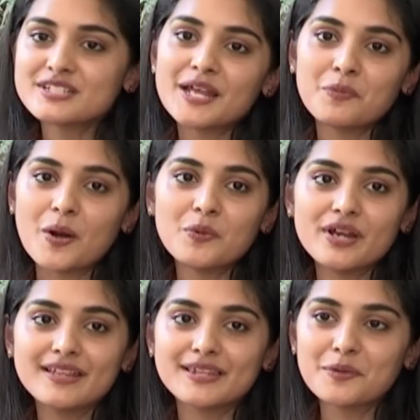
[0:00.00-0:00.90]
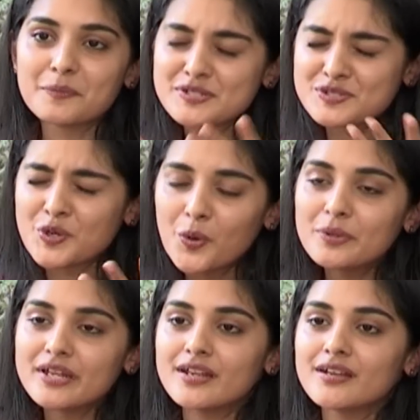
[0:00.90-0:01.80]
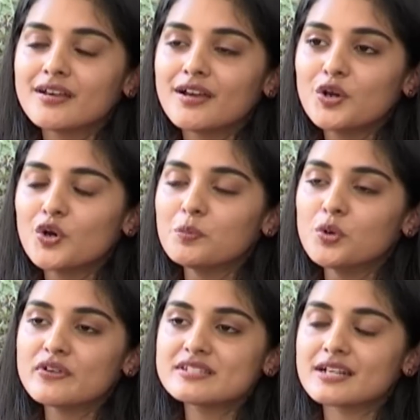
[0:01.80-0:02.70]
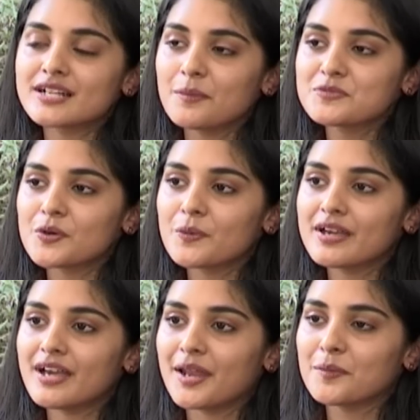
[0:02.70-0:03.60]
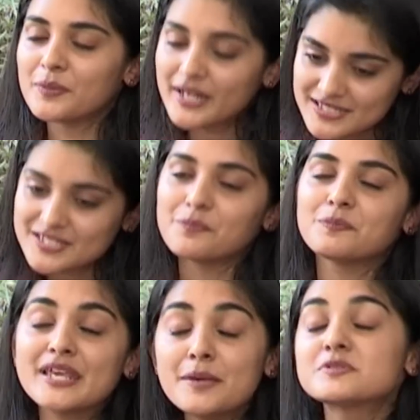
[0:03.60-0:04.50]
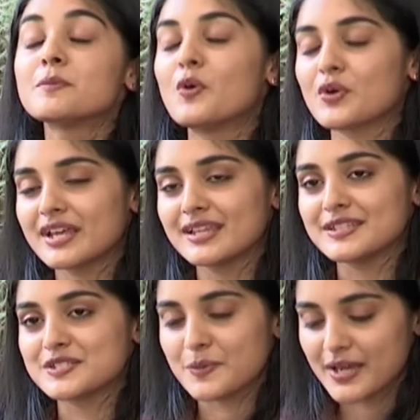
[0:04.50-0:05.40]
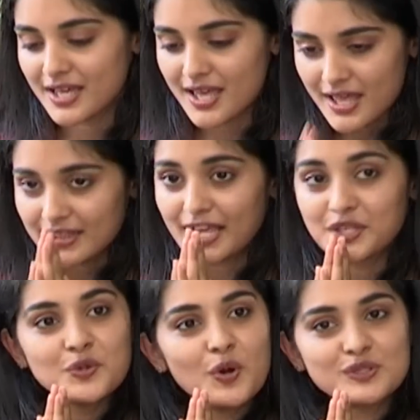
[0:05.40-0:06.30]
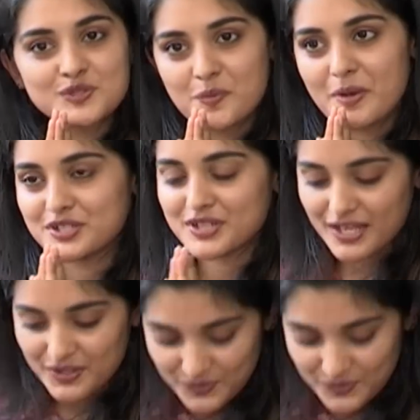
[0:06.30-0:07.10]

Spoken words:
just like 118, there will be so many good movies that comes your way. And please keep supporting it this way. Thank you all so much. Thank